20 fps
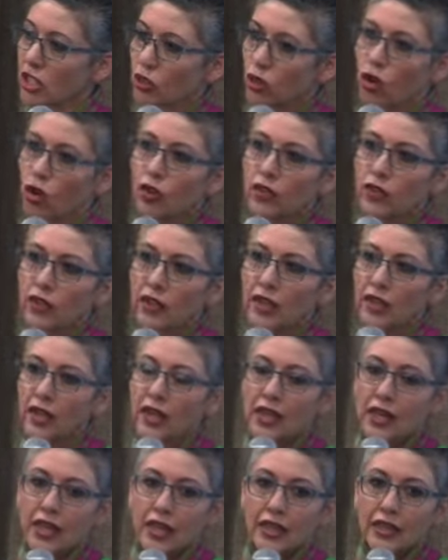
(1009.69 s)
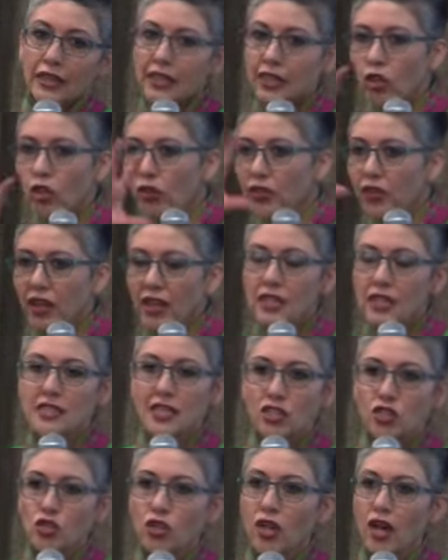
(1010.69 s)
and all the little things
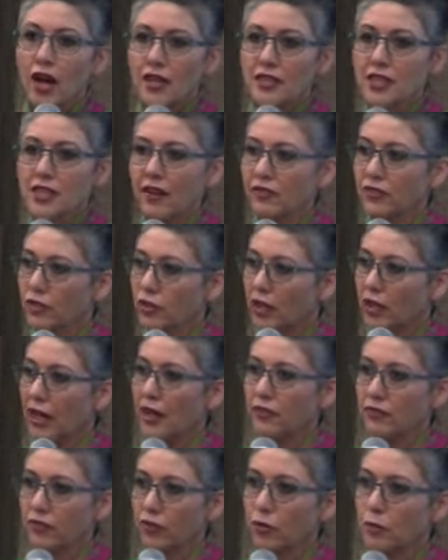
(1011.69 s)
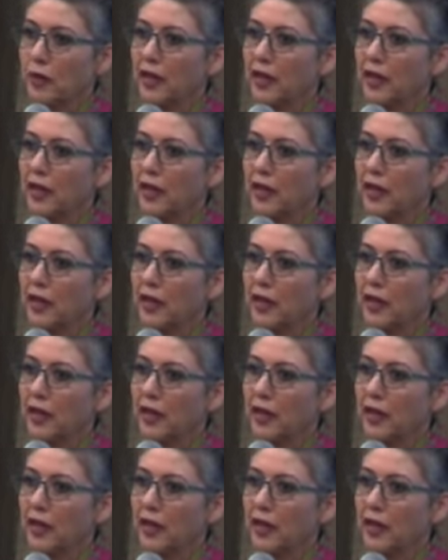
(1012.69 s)
that you guys have created for